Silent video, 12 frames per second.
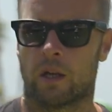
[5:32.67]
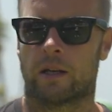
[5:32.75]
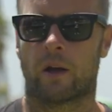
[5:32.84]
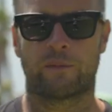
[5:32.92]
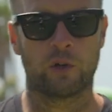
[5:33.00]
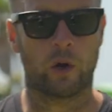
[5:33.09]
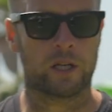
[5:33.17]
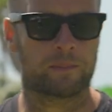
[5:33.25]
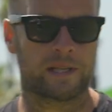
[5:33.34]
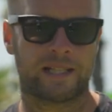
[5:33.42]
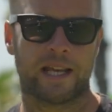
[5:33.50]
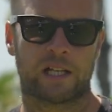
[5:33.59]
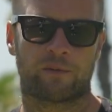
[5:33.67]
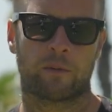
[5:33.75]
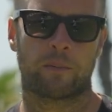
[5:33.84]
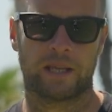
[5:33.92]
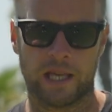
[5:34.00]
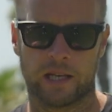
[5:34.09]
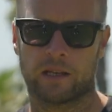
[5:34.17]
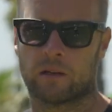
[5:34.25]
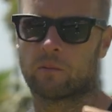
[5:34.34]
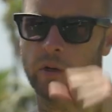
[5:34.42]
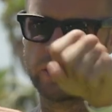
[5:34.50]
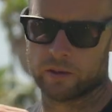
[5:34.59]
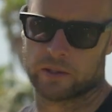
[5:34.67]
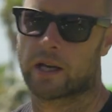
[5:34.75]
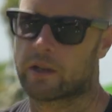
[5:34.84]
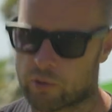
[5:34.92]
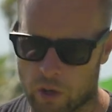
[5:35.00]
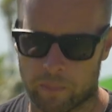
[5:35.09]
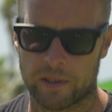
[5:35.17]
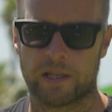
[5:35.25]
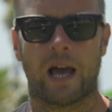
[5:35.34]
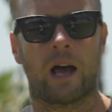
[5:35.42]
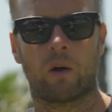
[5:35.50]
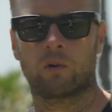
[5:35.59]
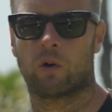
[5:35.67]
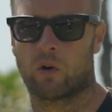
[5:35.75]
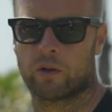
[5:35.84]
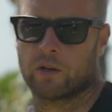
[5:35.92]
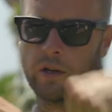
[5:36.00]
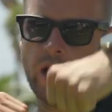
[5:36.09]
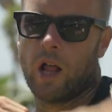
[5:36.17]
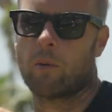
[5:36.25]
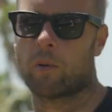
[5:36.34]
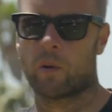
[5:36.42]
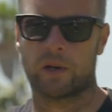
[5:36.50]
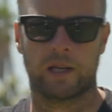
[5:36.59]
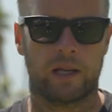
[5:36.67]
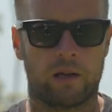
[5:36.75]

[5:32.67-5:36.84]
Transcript: Now, if you notice mistakes from the beginning where they're kind of dropping down or they're elbowing it